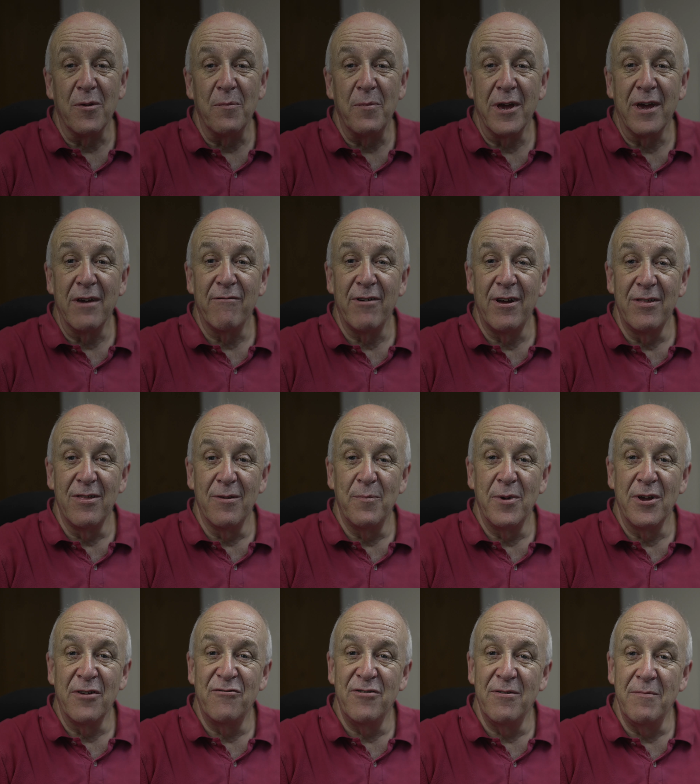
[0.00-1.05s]
the big event, the
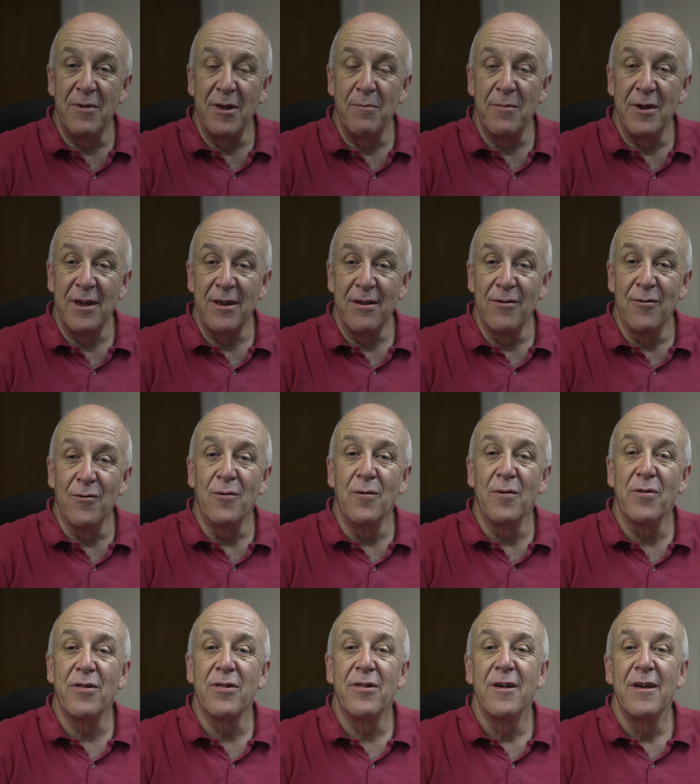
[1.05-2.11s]
Big Jimny Meet
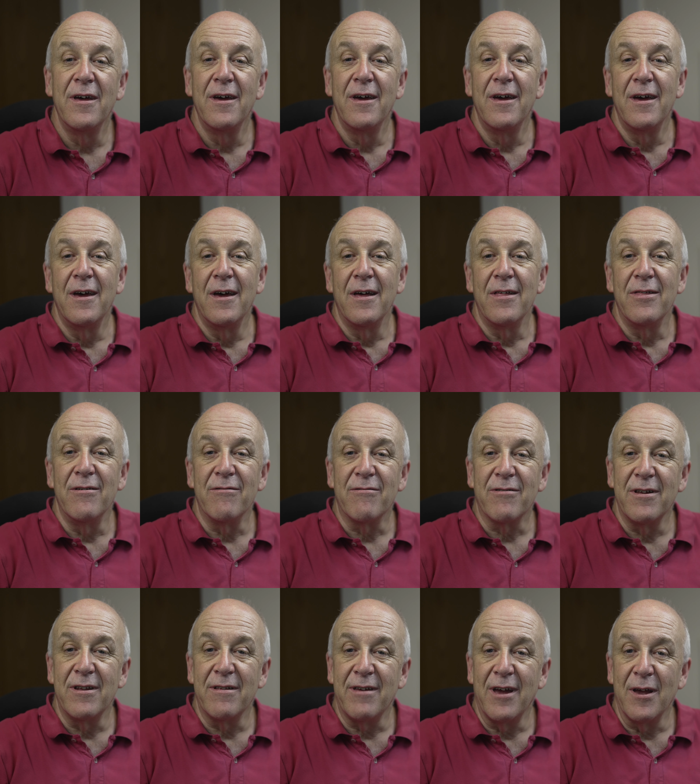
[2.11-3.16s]
North, that's
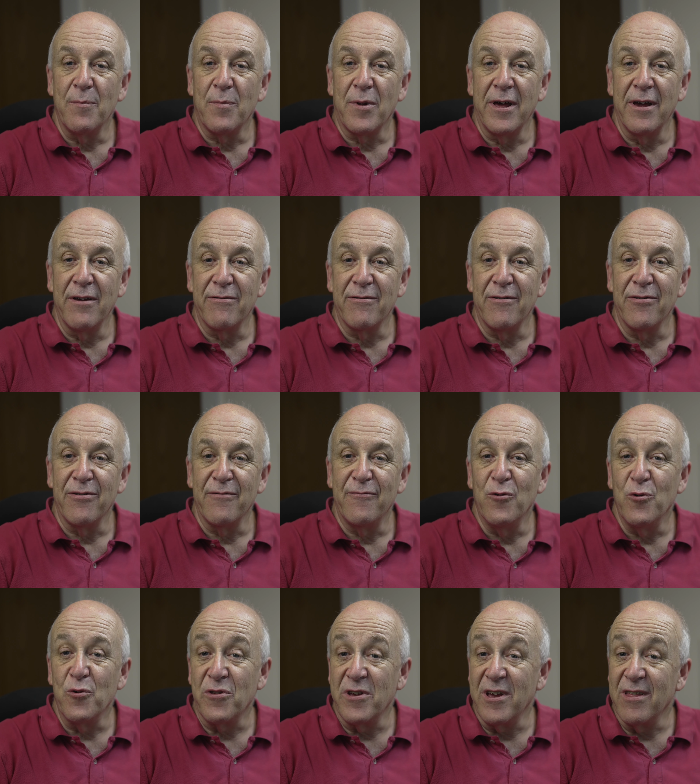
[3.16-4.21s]
going to take place on the
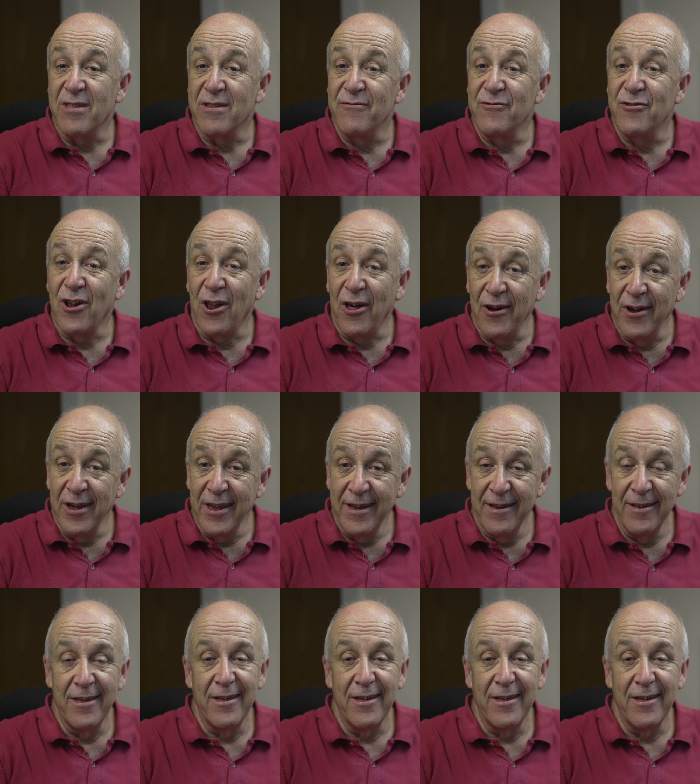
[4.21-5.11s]
14th of July.